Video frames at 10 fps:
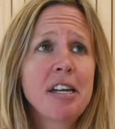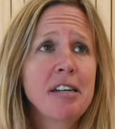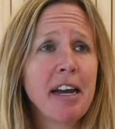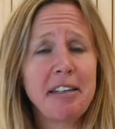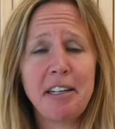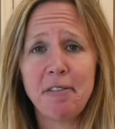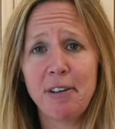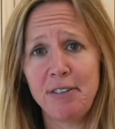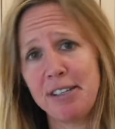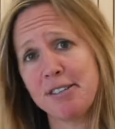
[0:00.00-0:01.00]

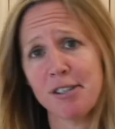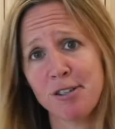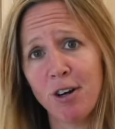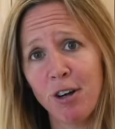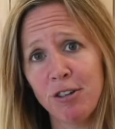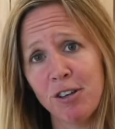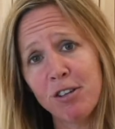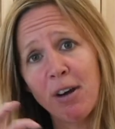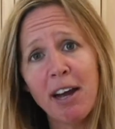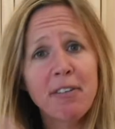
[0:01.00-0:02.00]
1950s nostalgia. So
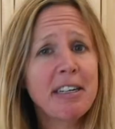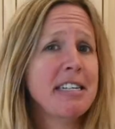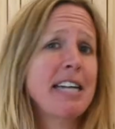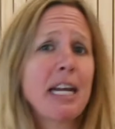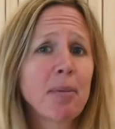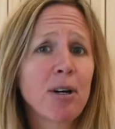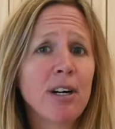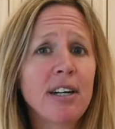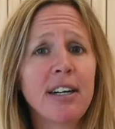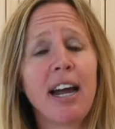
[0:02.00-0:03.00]
every
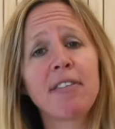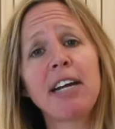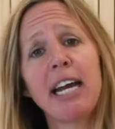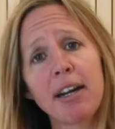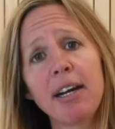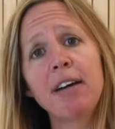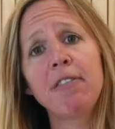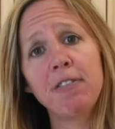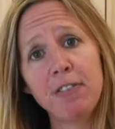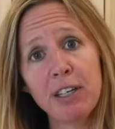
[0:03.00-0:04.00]
neighborhood and every area
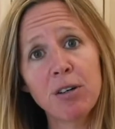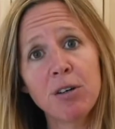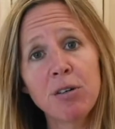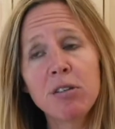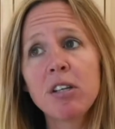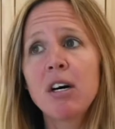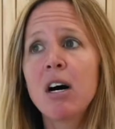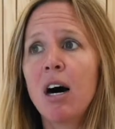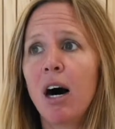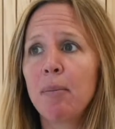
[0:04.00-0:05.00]
feels
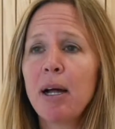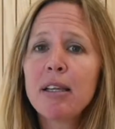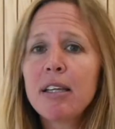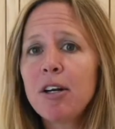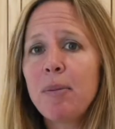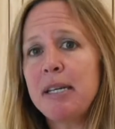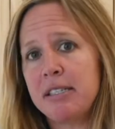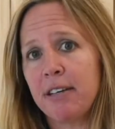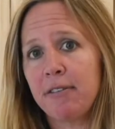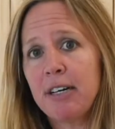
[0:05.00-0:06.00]
a little bit
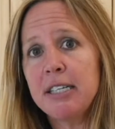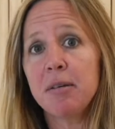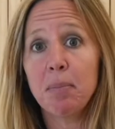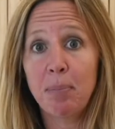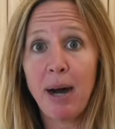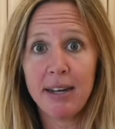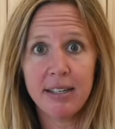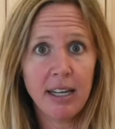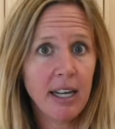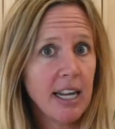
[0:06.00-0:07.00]
different, but
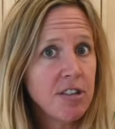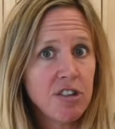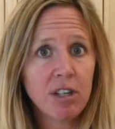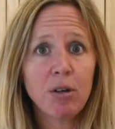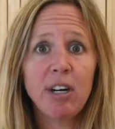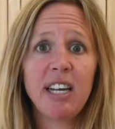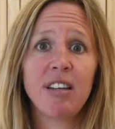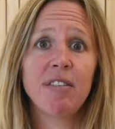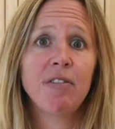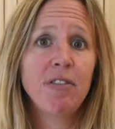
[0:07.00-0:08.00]
in general, it is
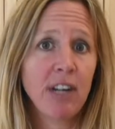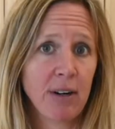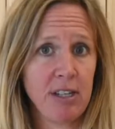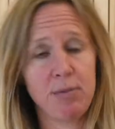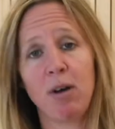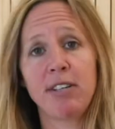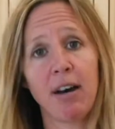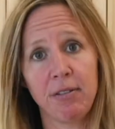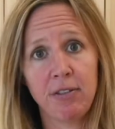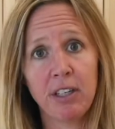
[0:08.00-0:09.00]
a very small
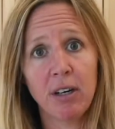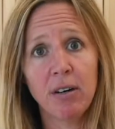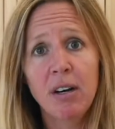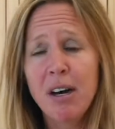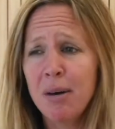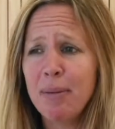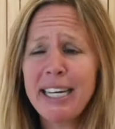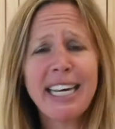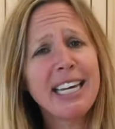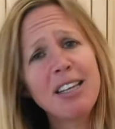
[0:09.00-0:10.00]
town feel. My
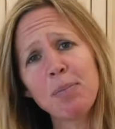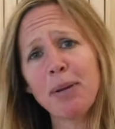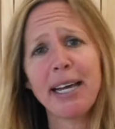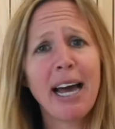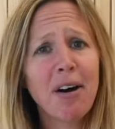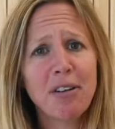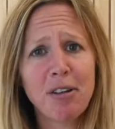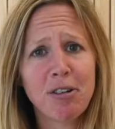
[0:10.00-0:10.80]
kids play out in the